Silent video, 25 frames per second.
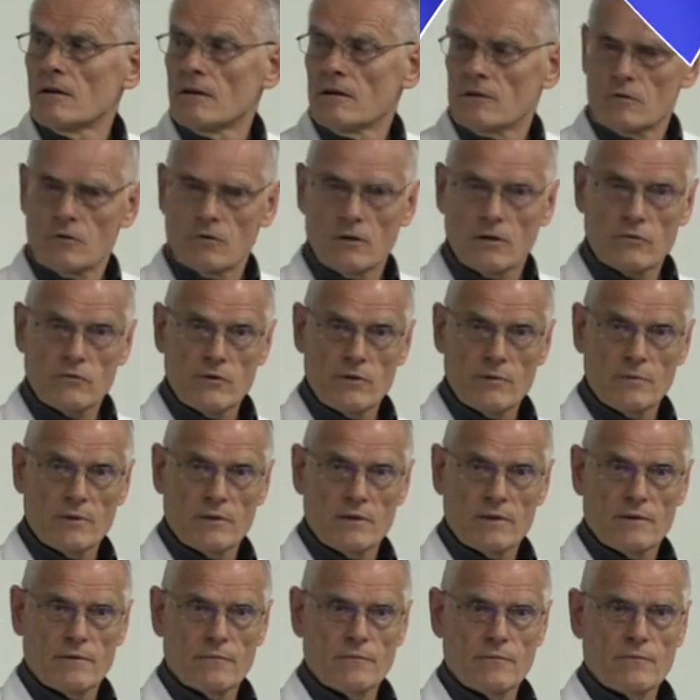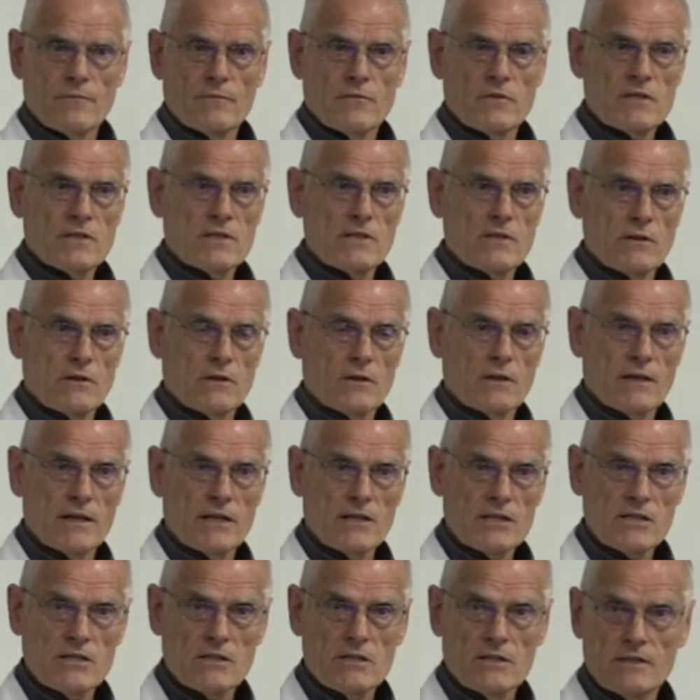Tularemia, we see
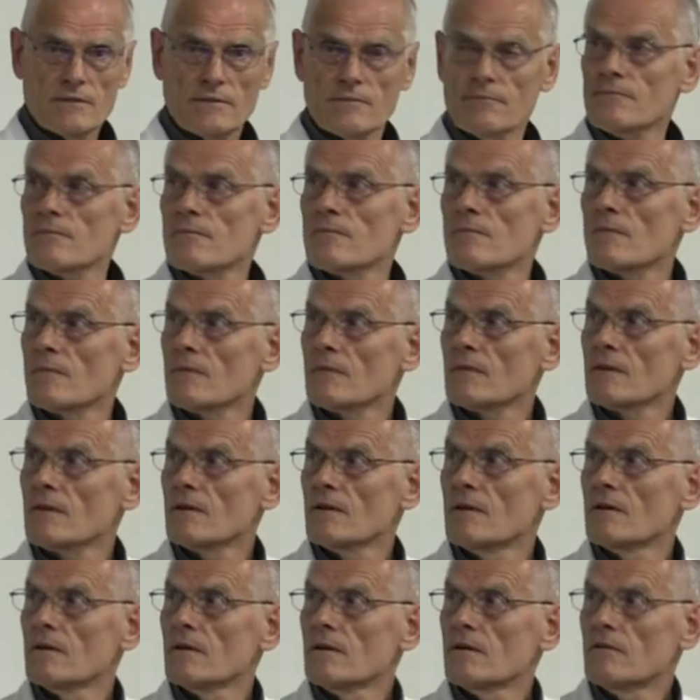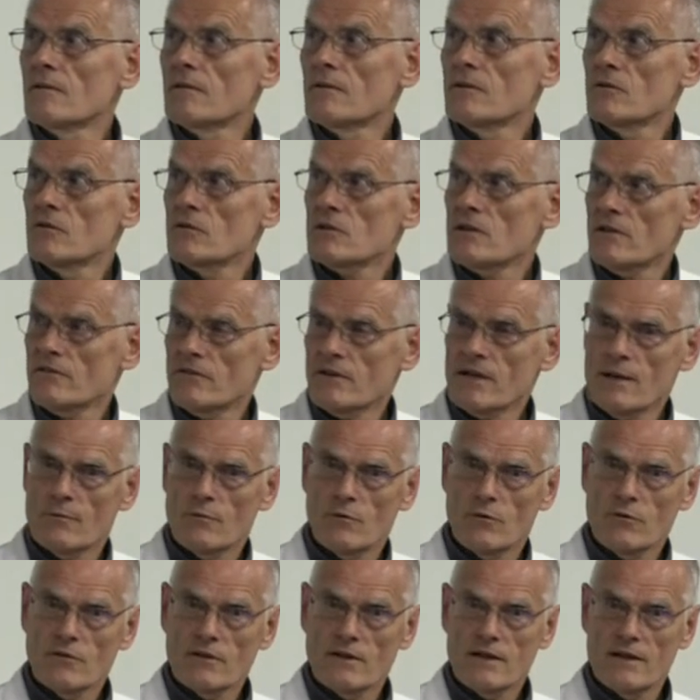occasionally, we usually have a
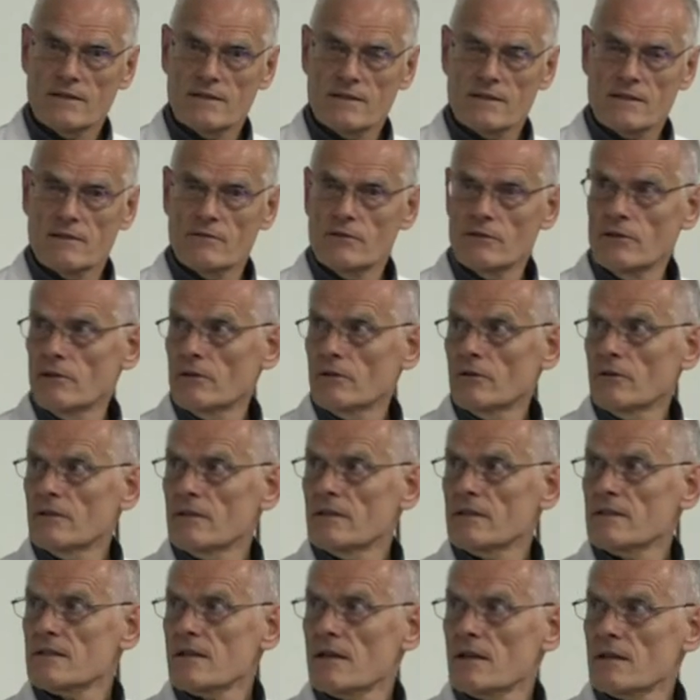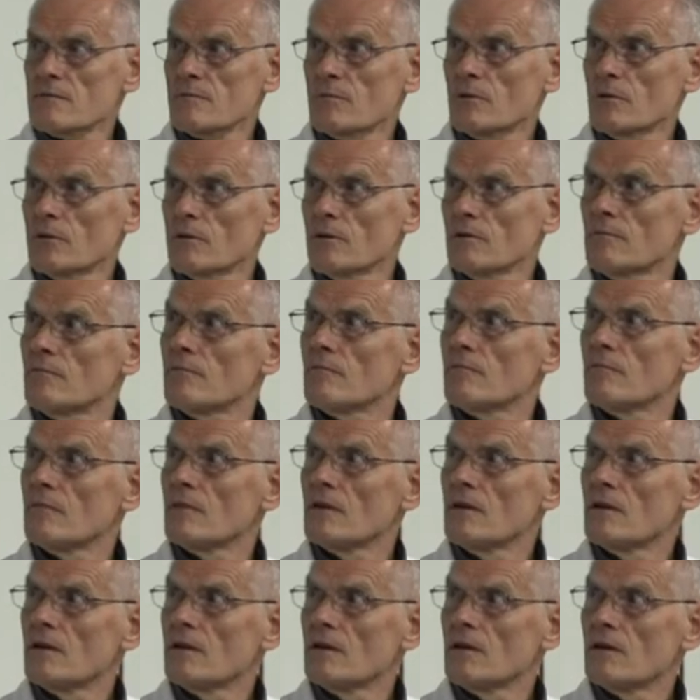couple of cases every year in this hospital,
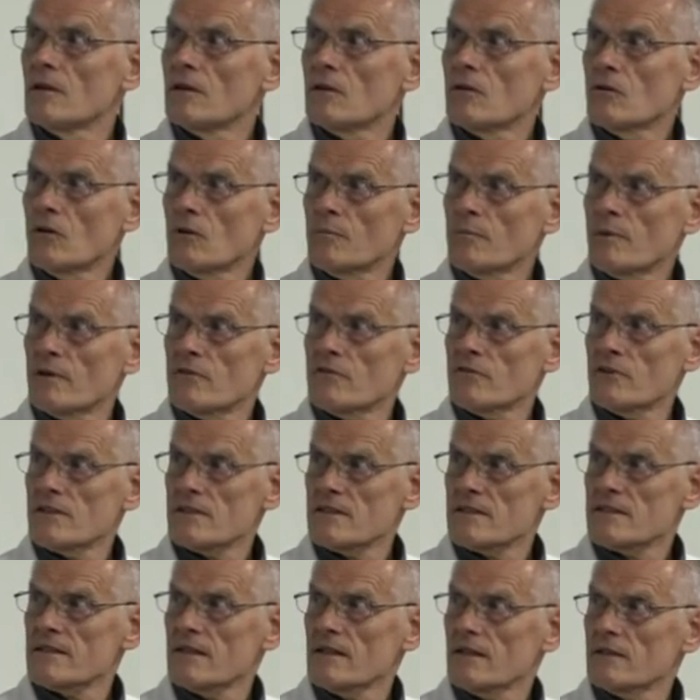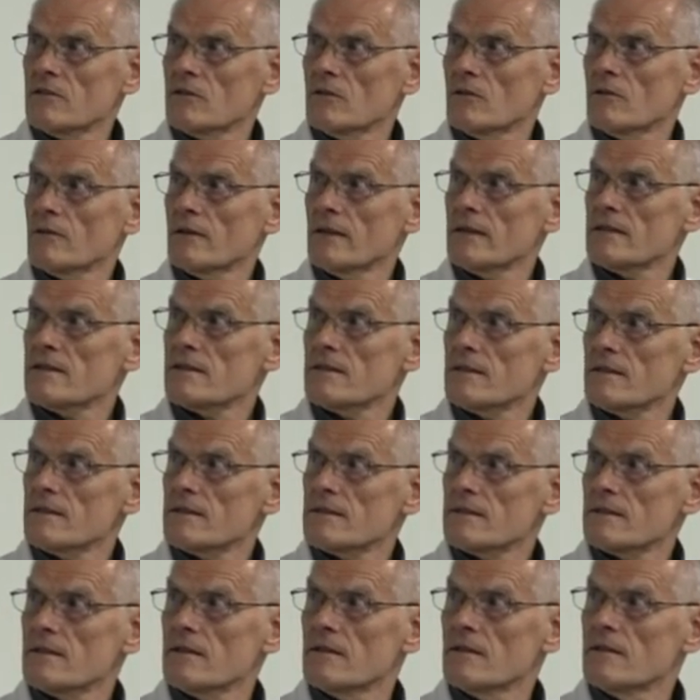called by Francisella
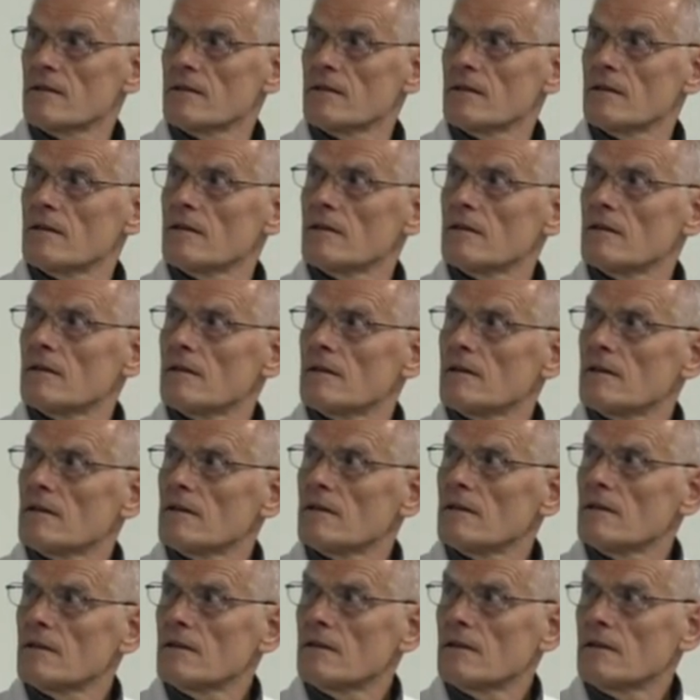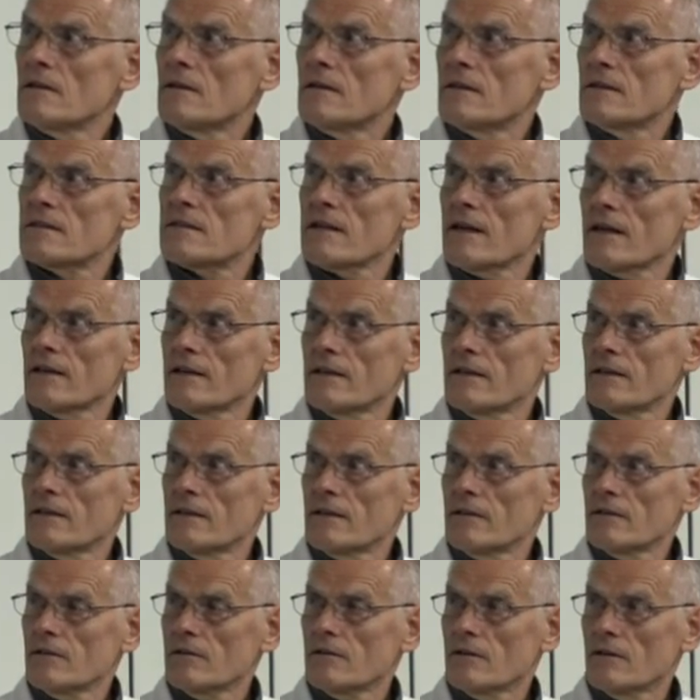tularensis. It's
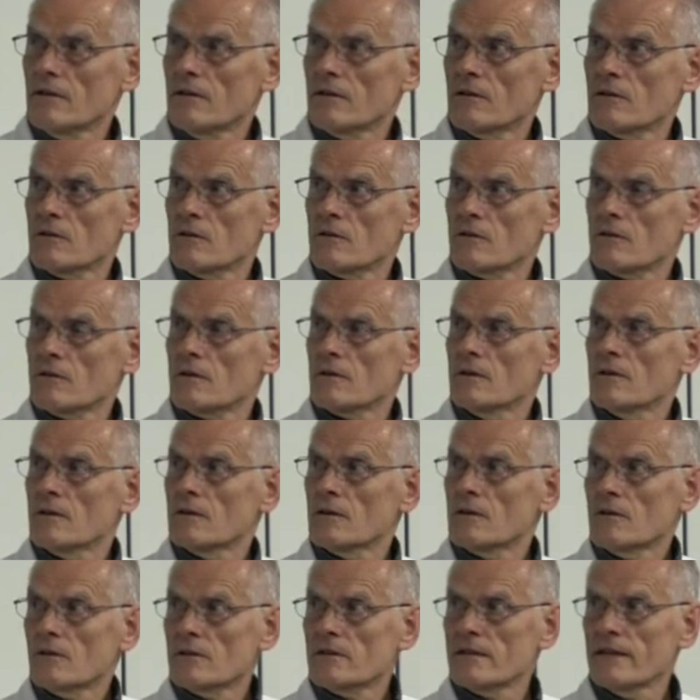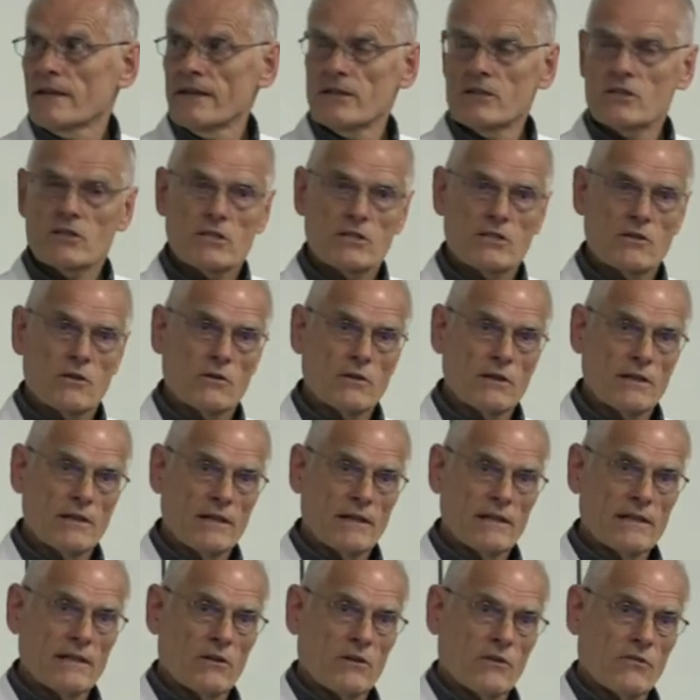highly uh, contagious, you only
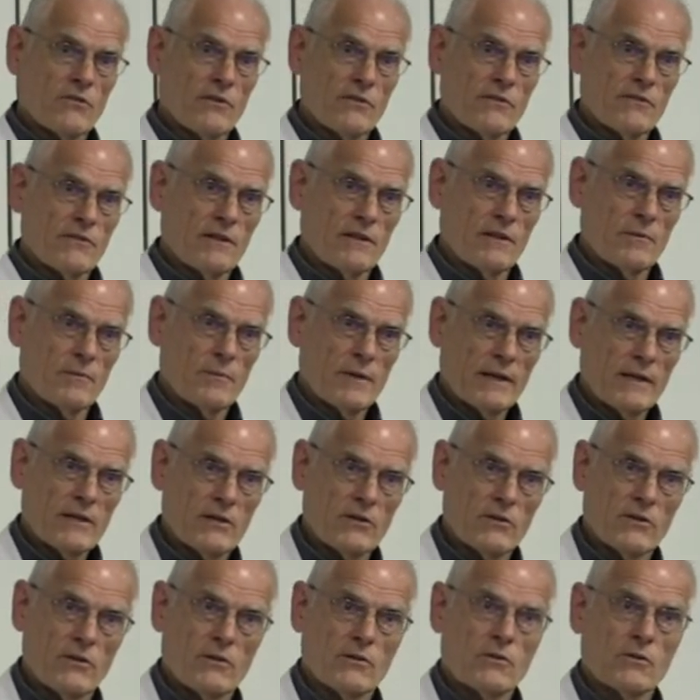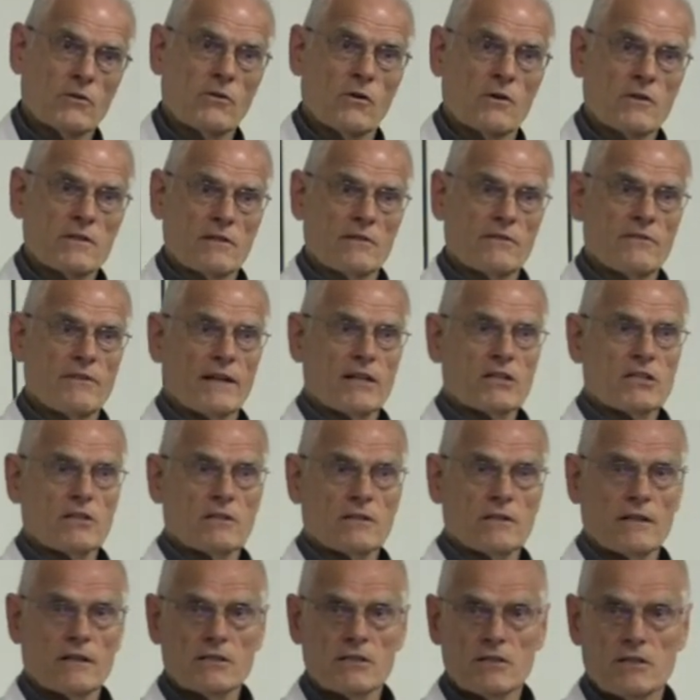need 10 or 15 bacteria to cause
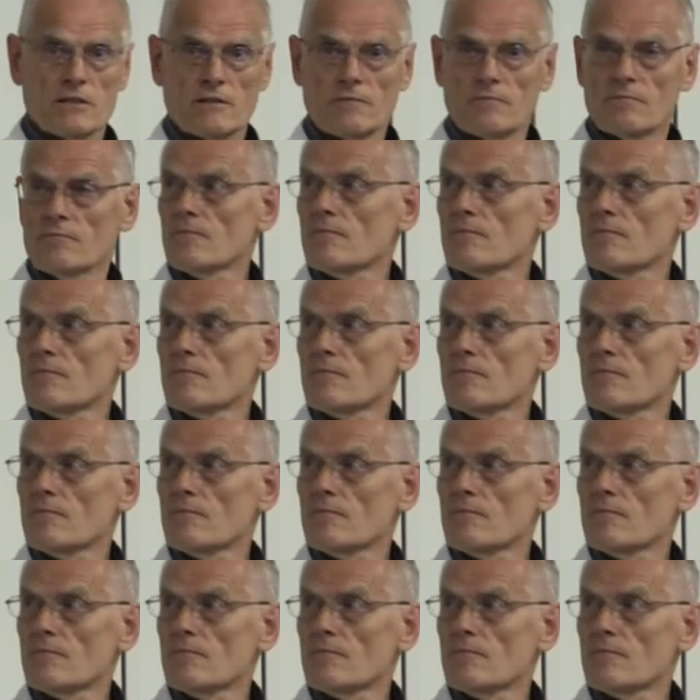infection actually.